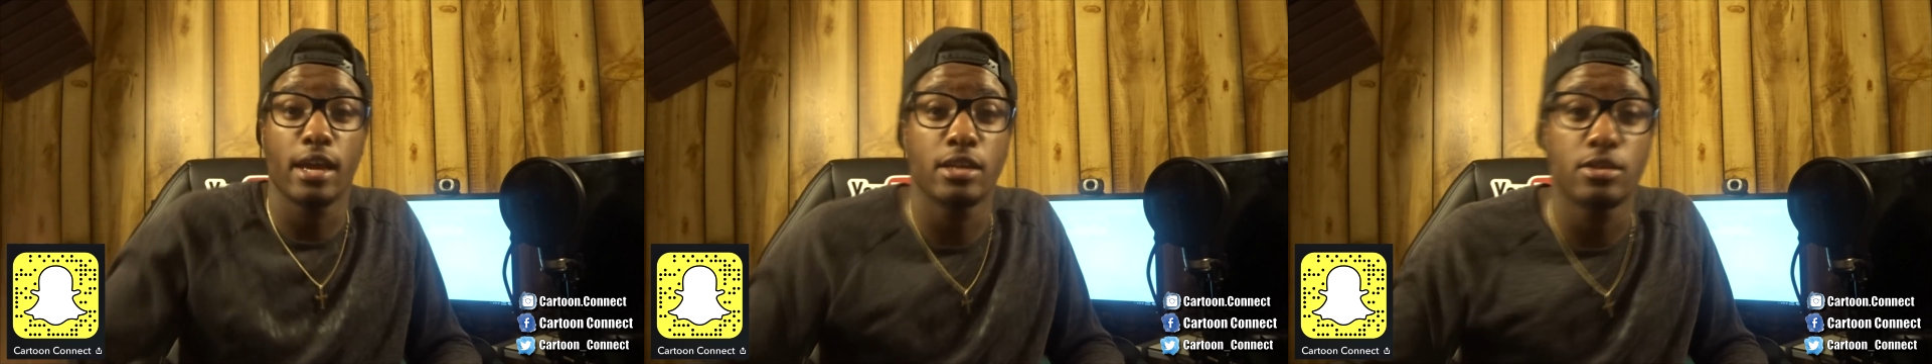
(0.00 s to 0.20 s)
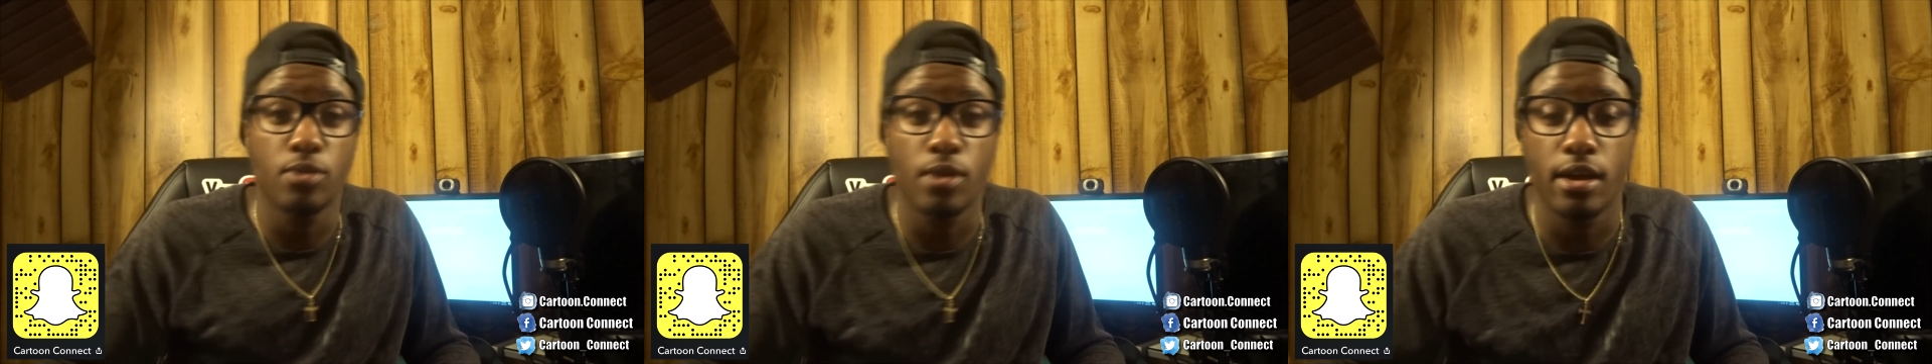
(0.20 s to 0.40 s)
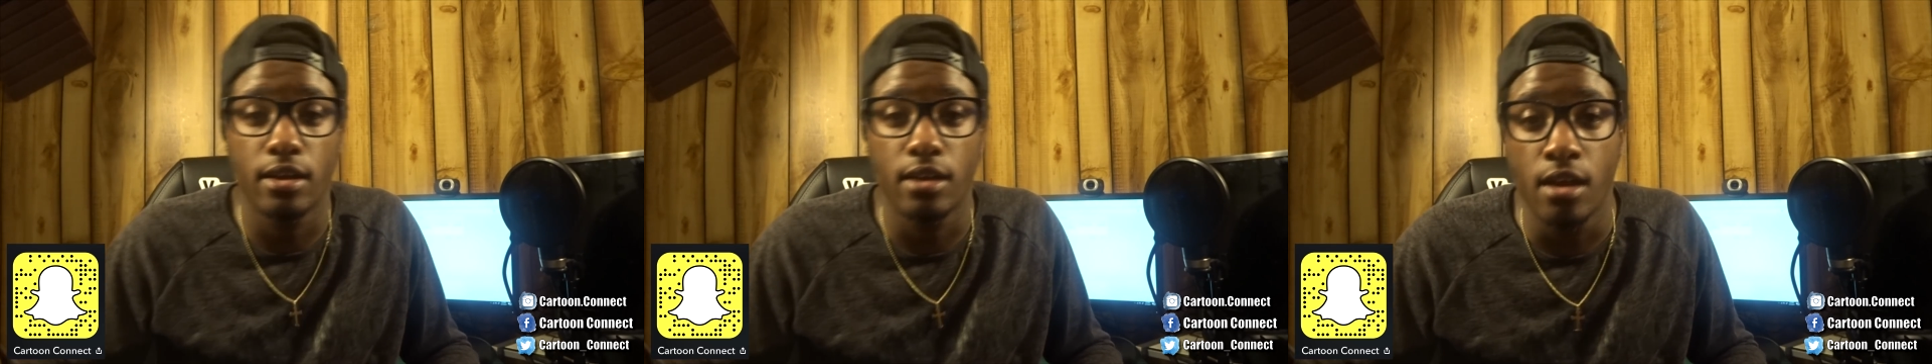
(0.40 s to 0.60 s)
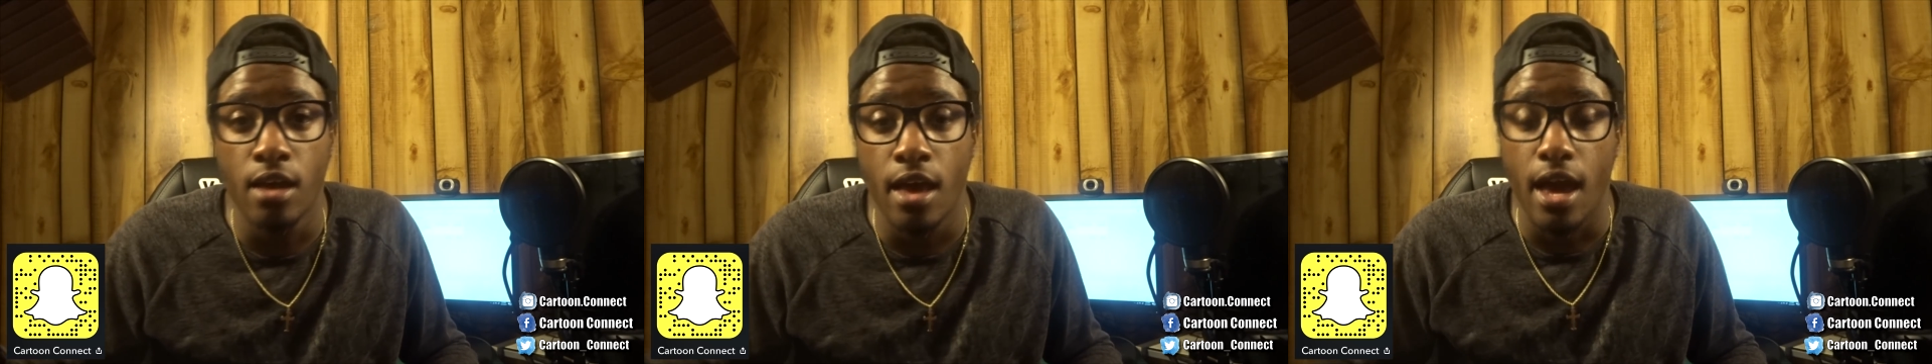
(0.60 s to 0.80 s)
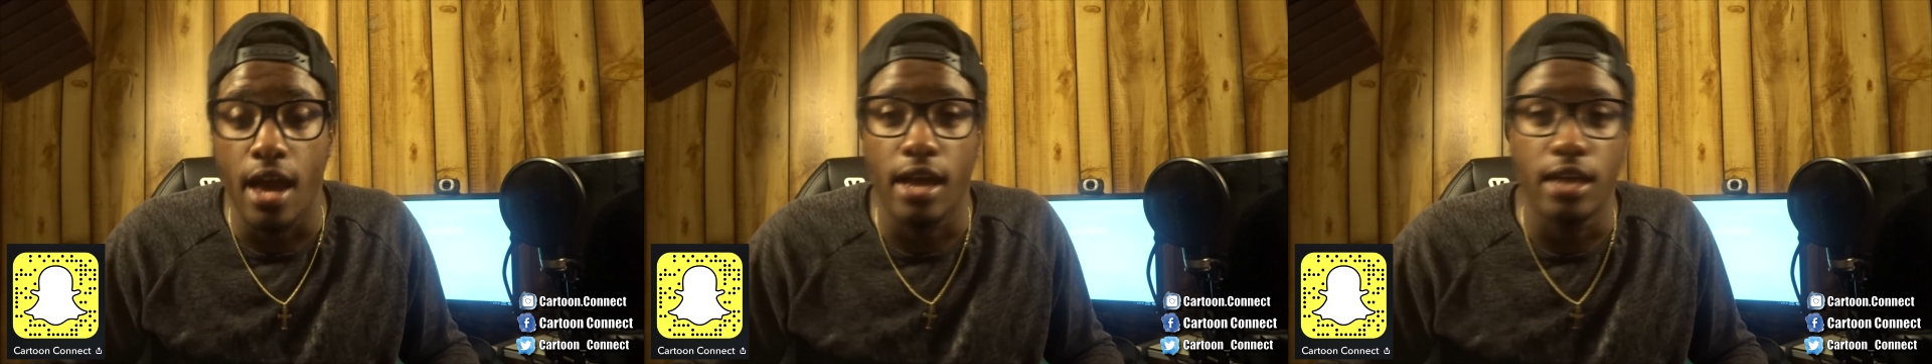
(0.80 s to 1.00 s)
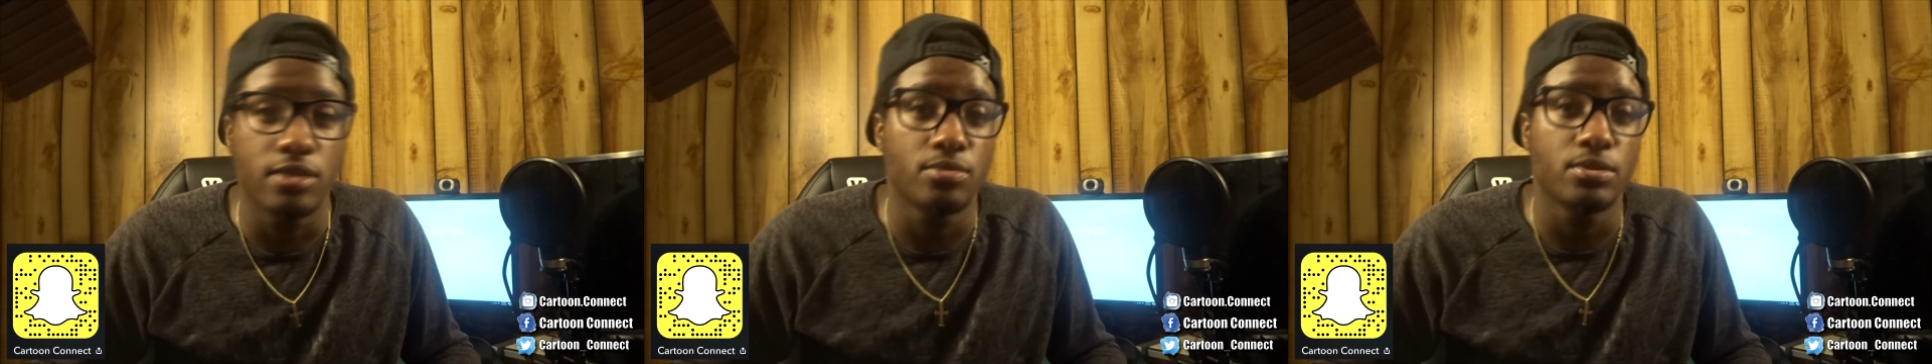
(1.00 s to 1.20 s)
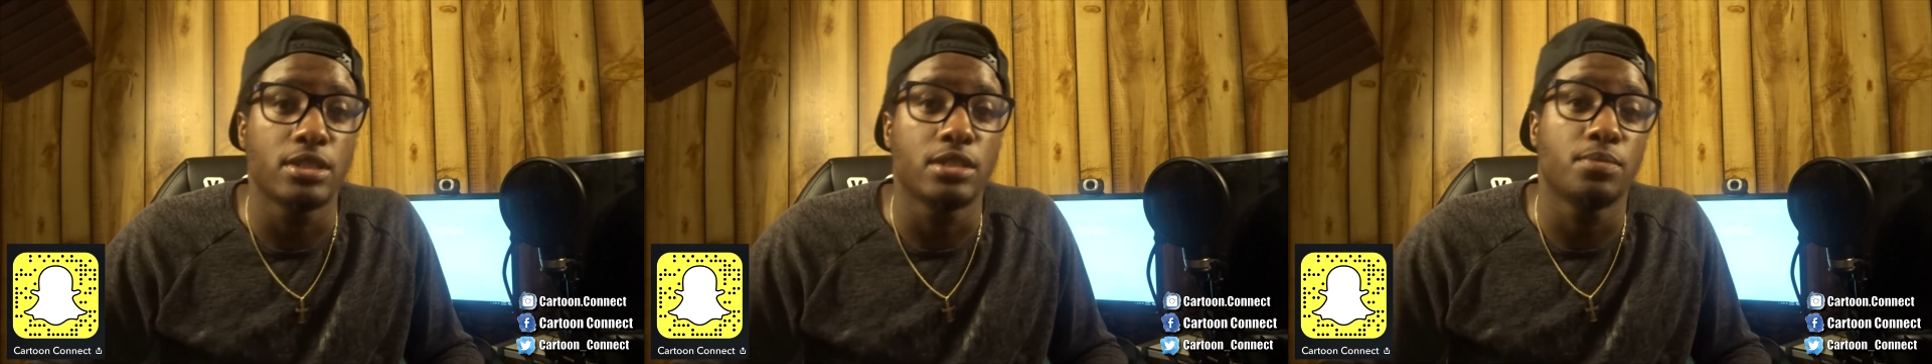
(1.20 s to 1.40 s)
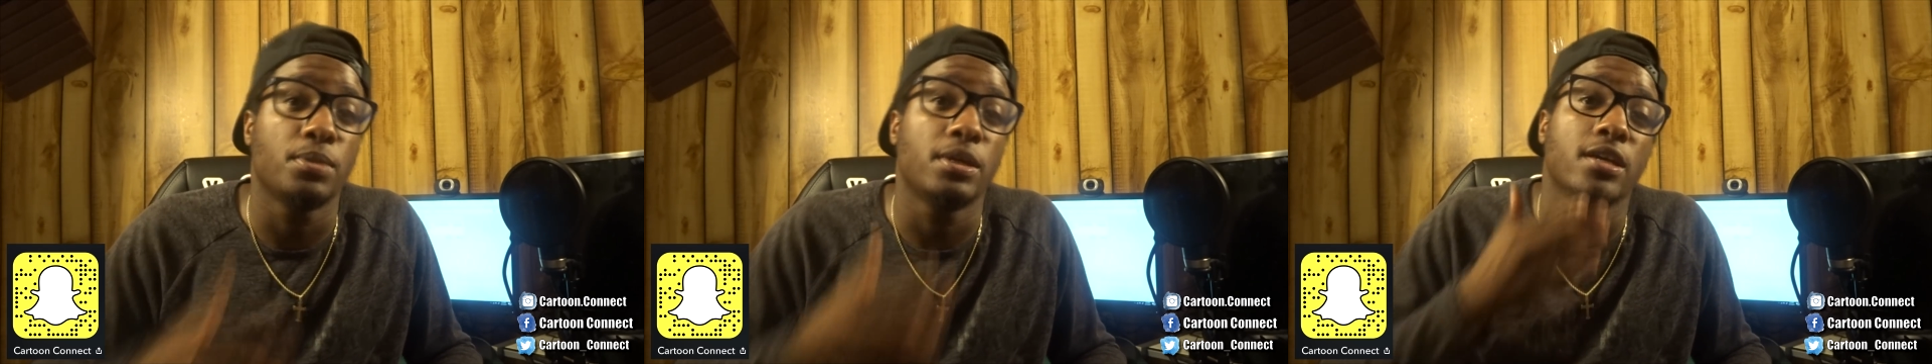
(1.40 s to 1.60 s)
Antwon as we
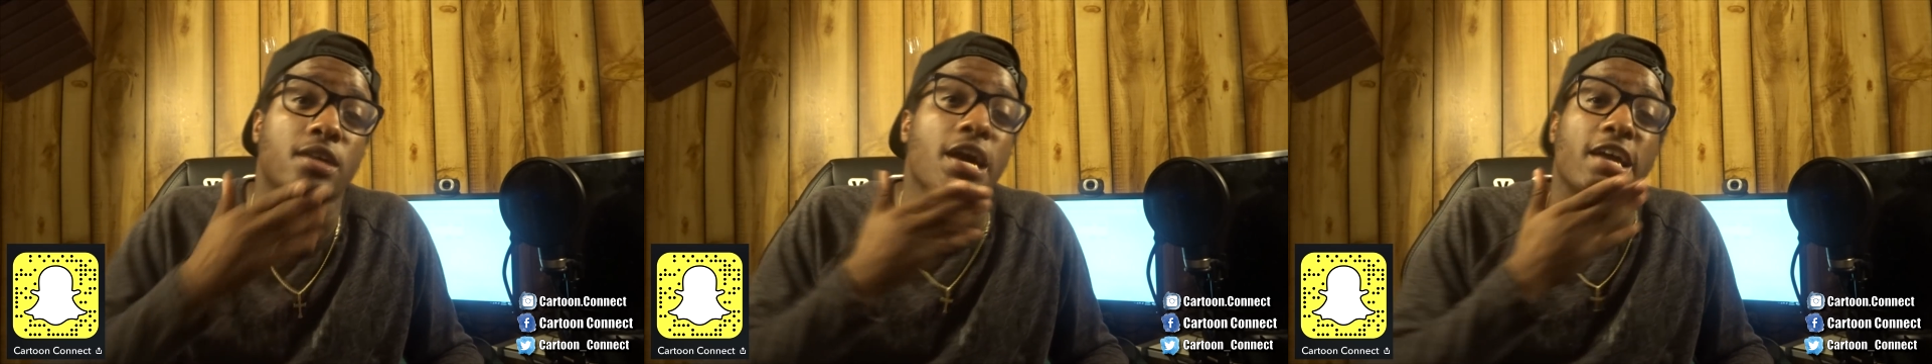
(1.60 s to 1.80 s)
speak.